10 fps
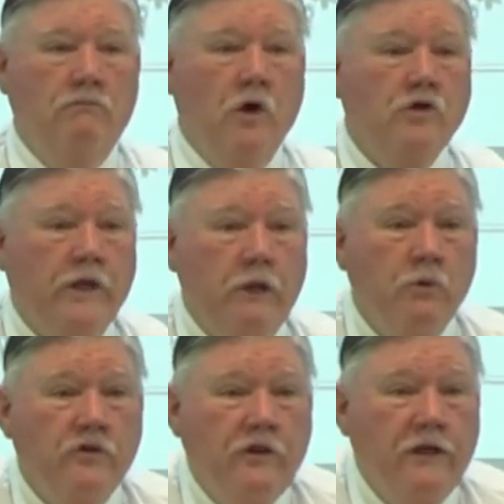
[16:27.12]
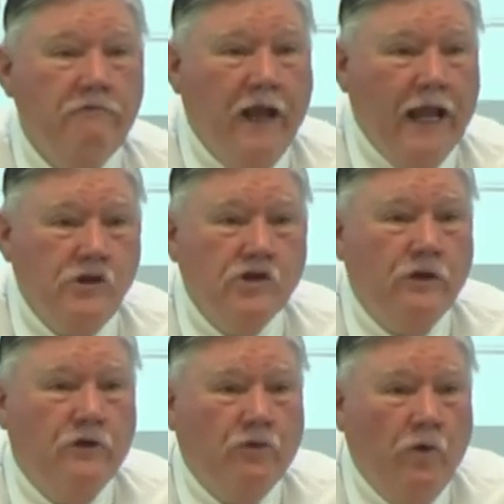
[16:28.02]
Folks, he was the
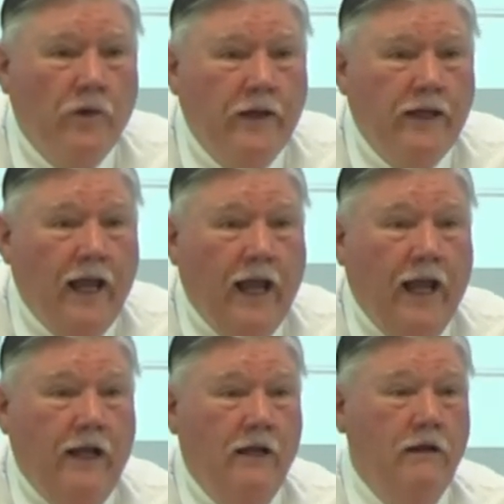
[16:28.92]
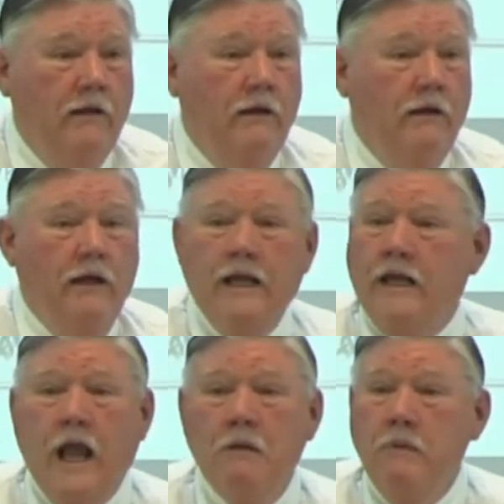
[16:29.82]
evangelist for the day.
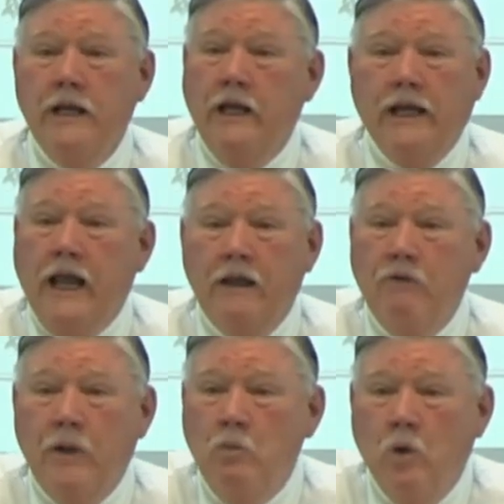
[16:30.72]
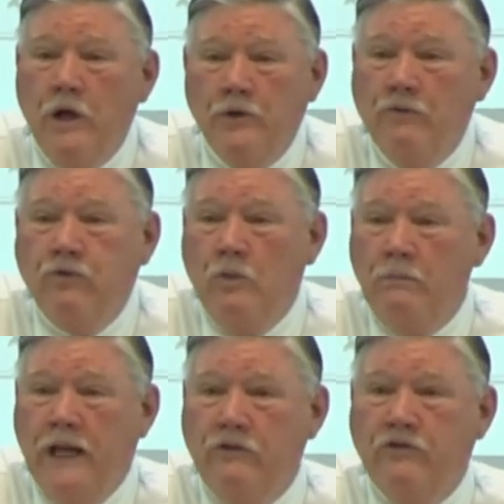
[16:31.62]
He came in and gave a wonderful
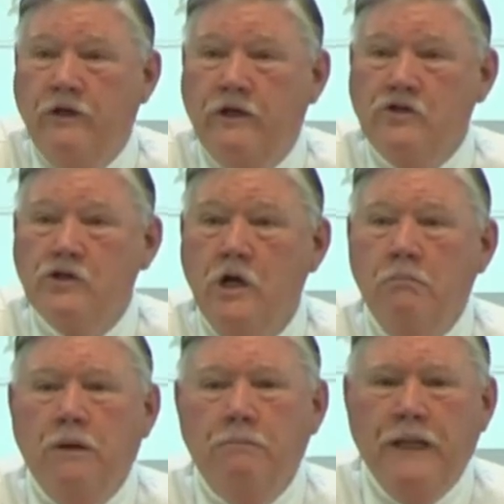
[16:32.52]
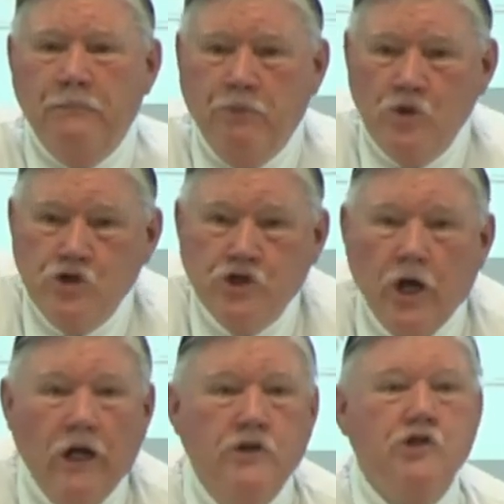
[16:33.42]
message, but people
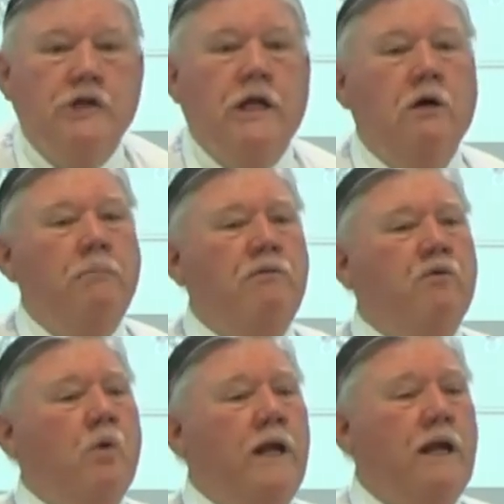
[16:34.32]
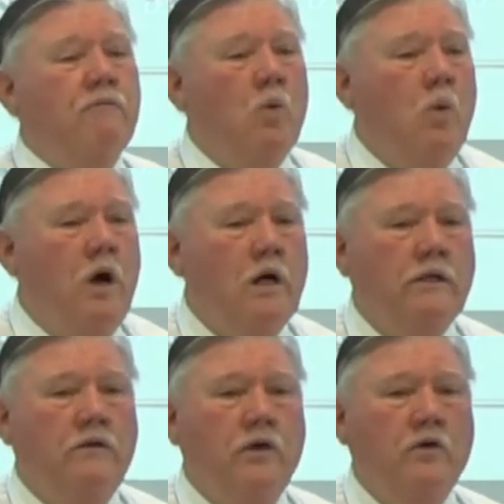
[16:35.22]
judged him before he ever
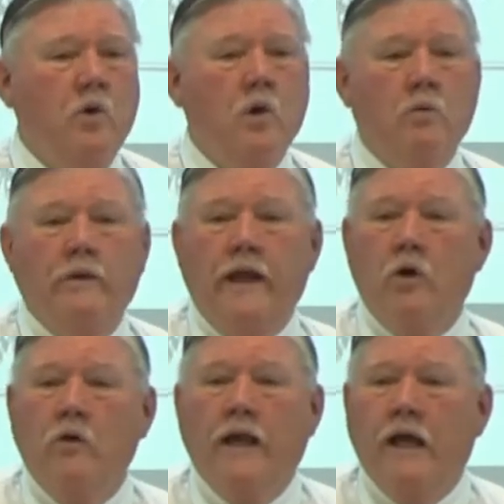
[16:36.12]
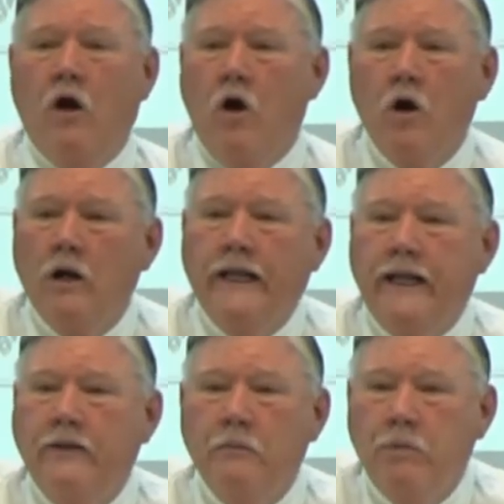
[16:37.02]
walked in the door when they heard that
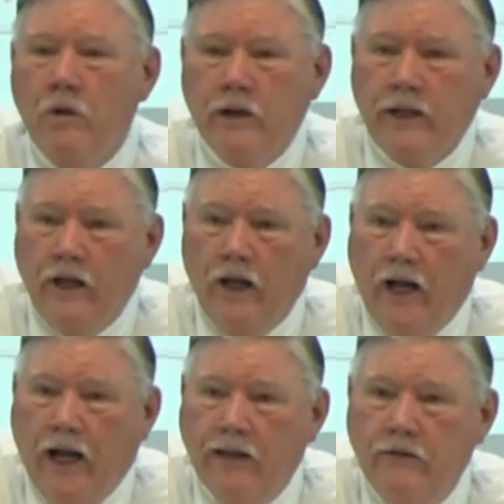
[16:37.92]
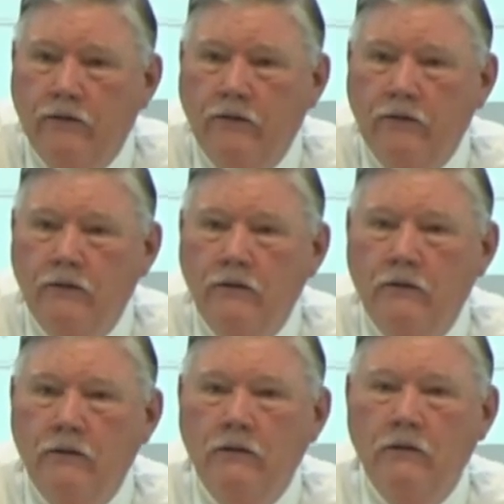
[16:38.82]
Harley in the parking lot.
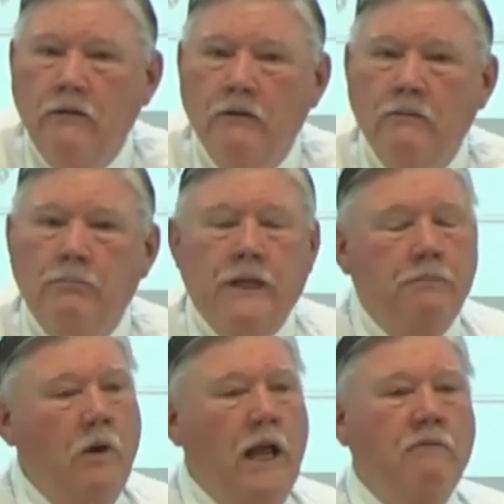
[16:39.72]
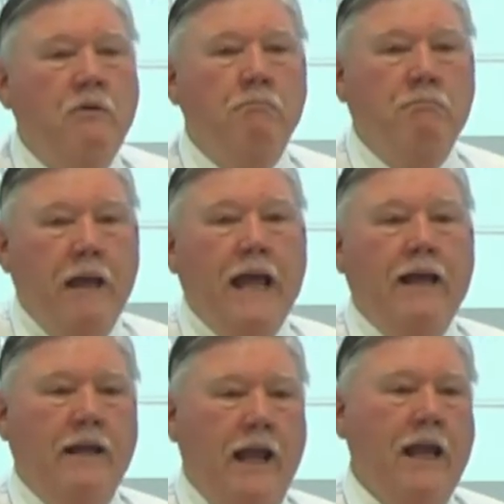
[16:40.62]
People have a
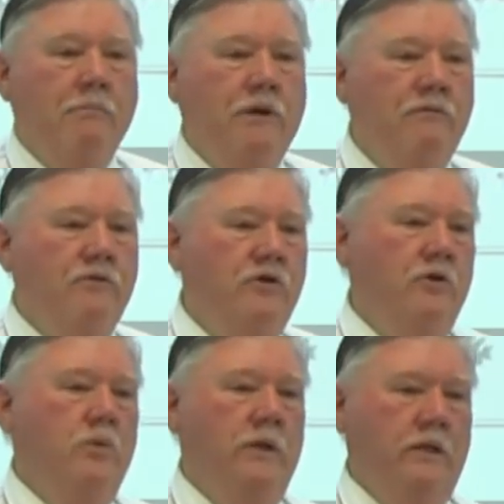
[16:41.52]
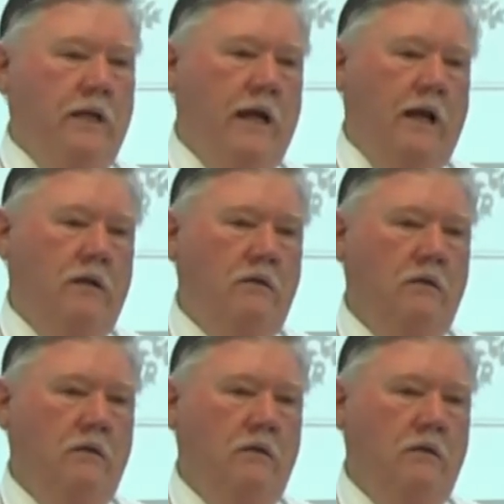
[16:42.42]
bad habit of doing that.